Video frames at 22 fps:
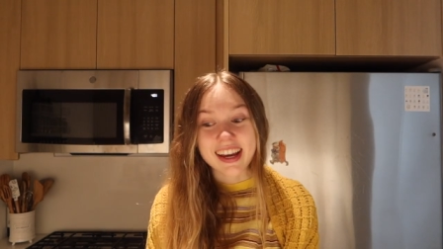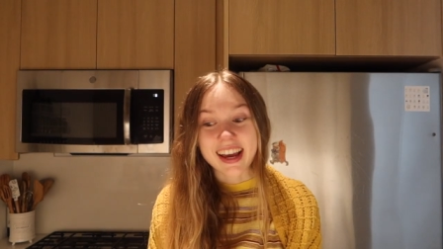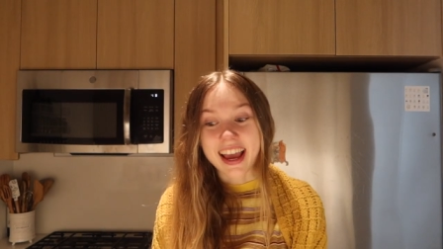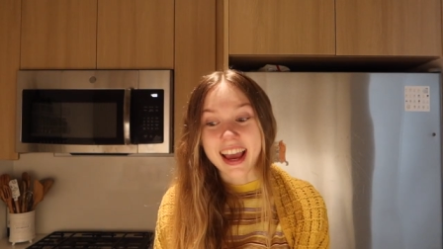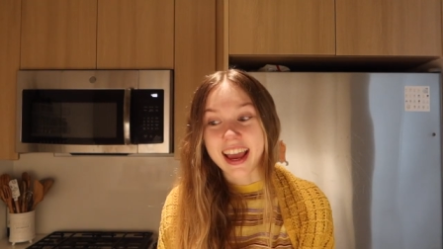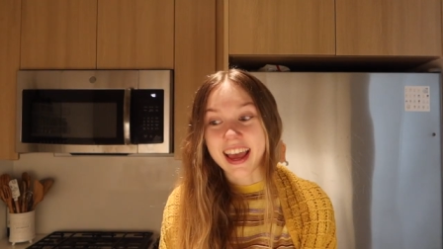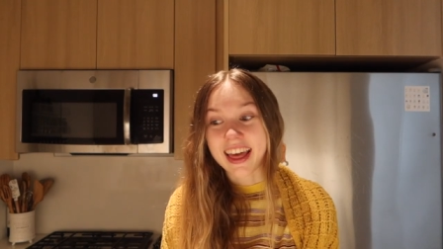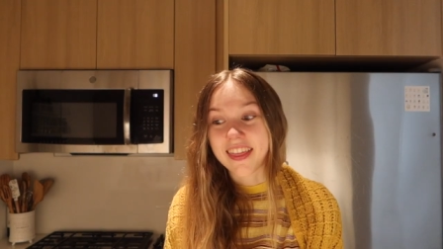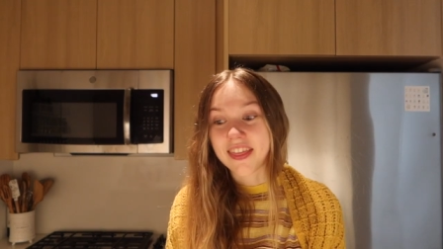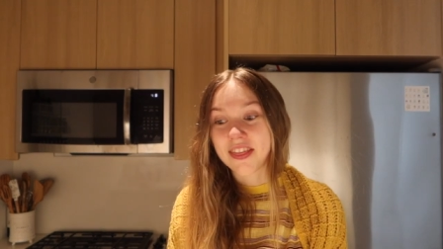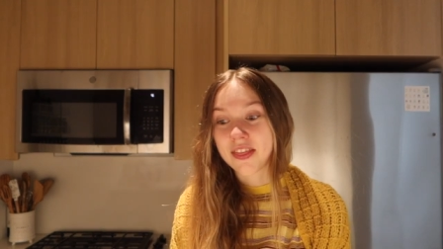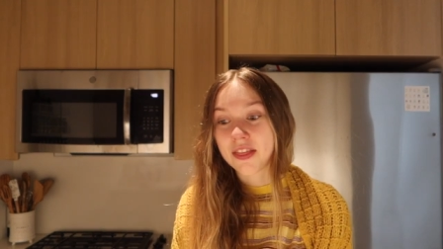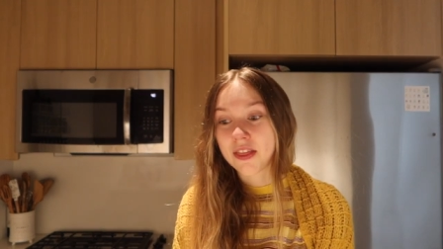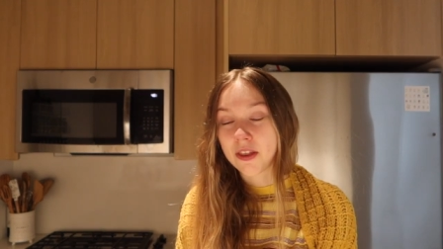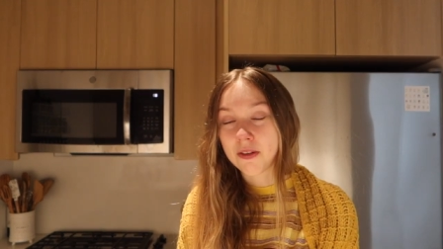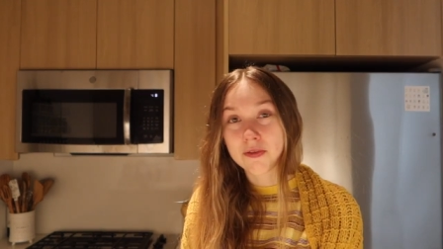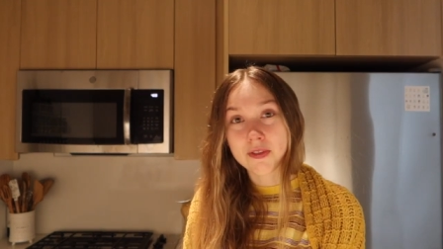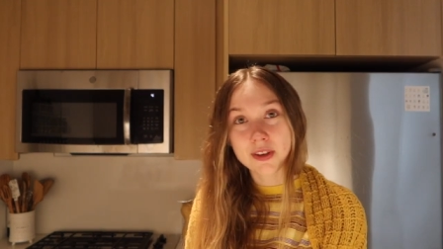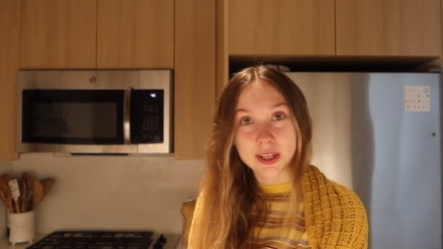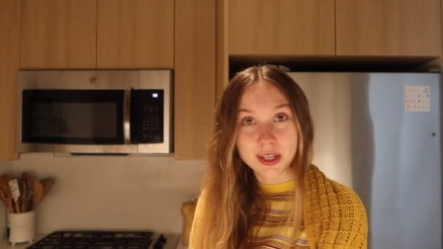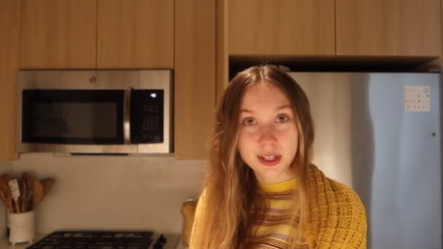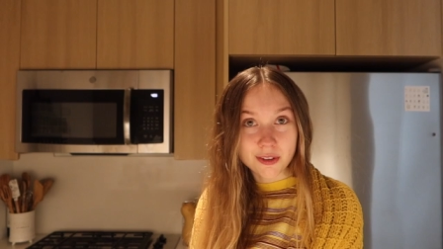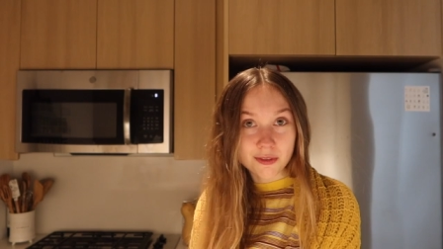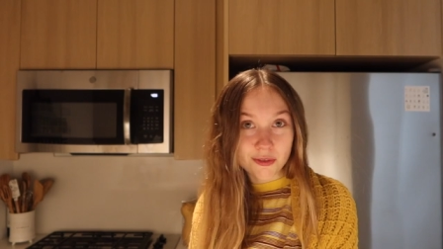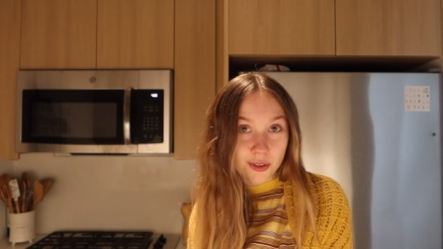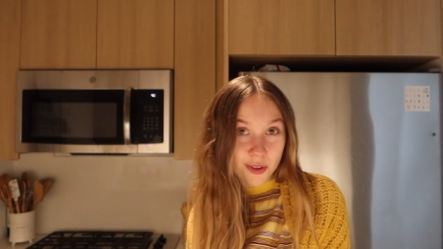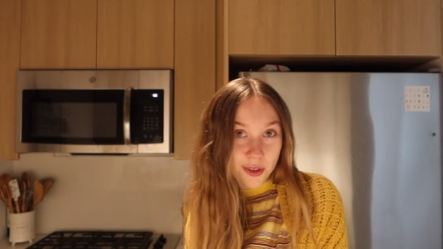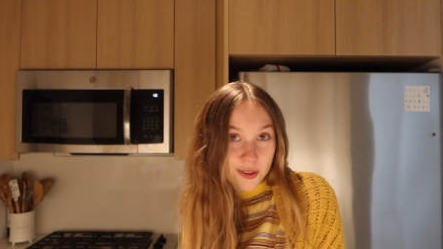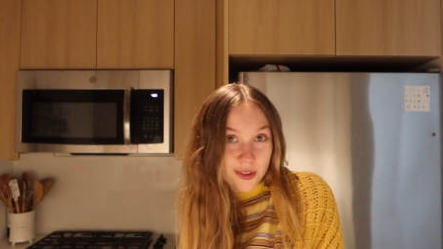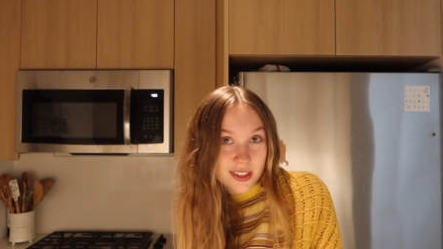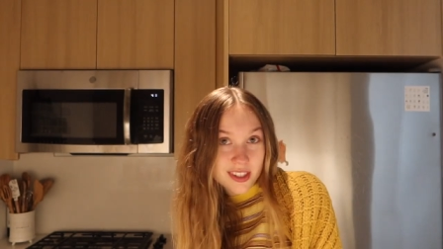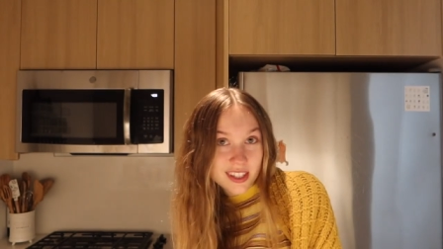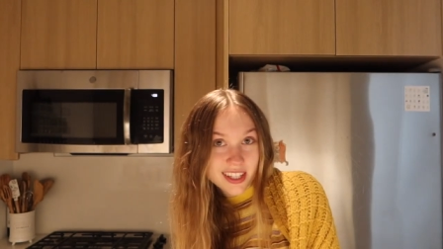and the vegan
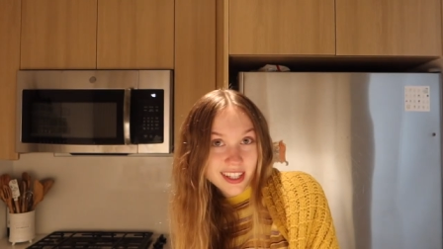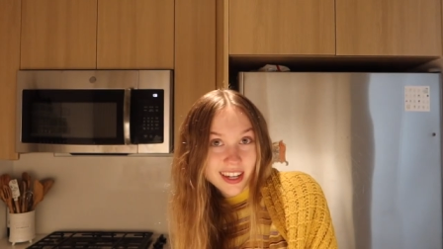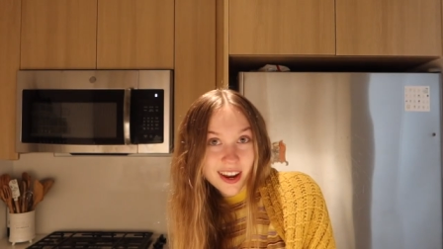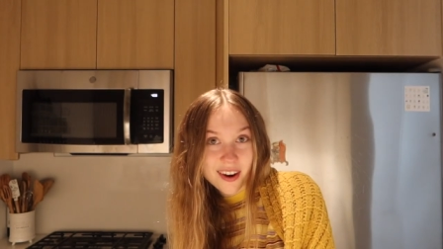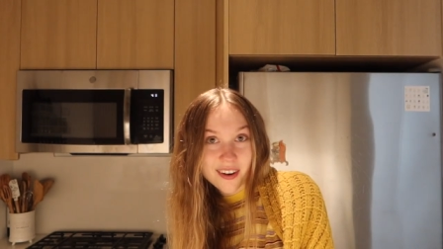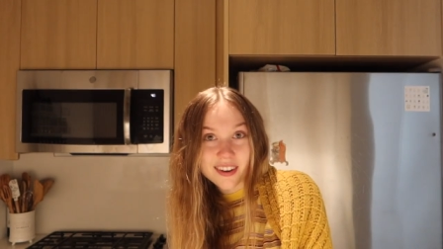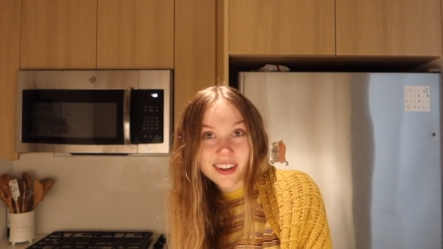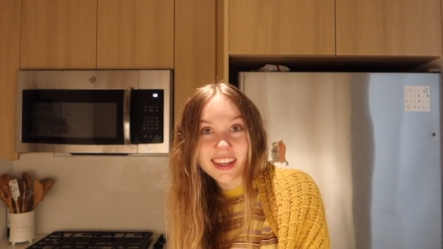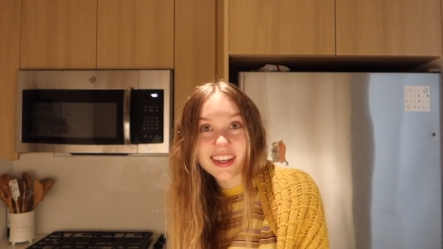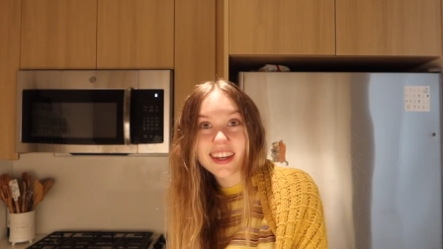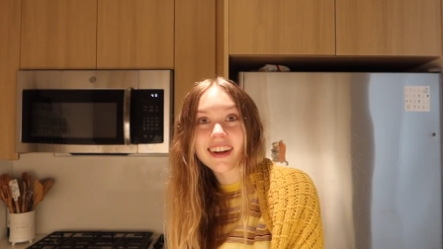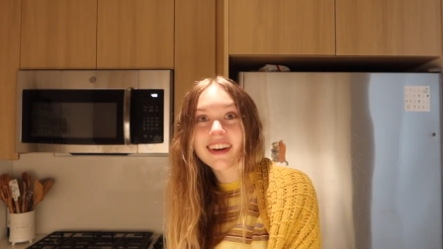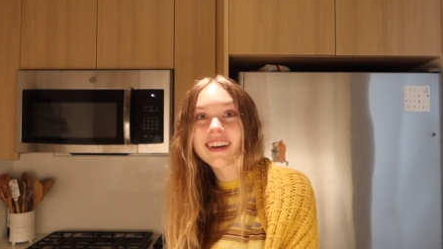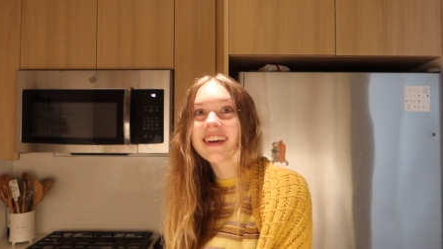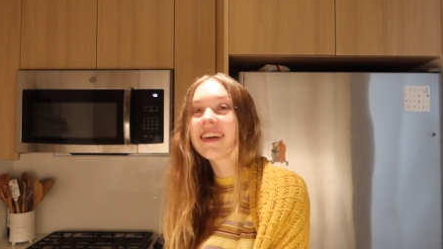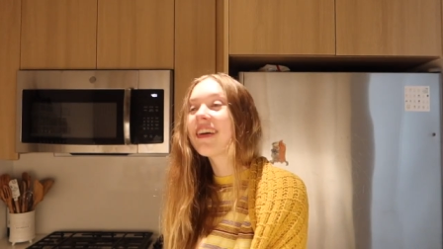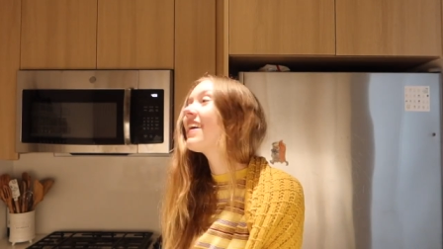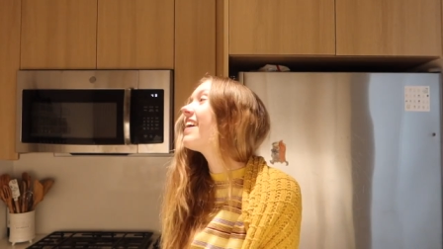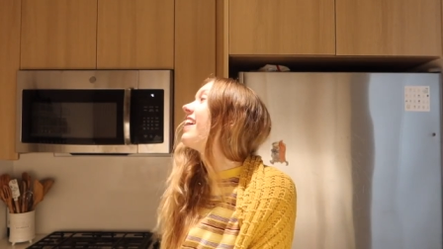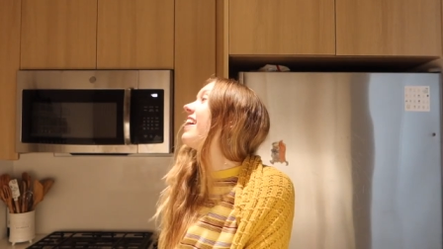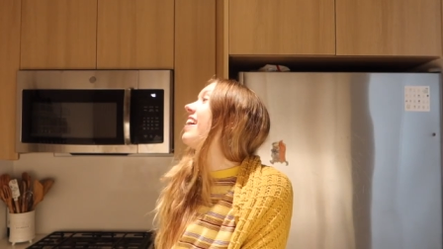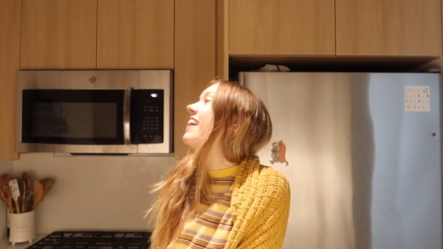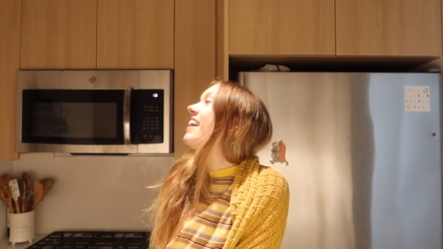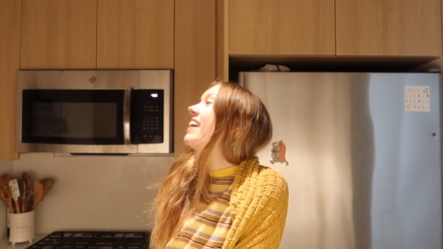food scene out here.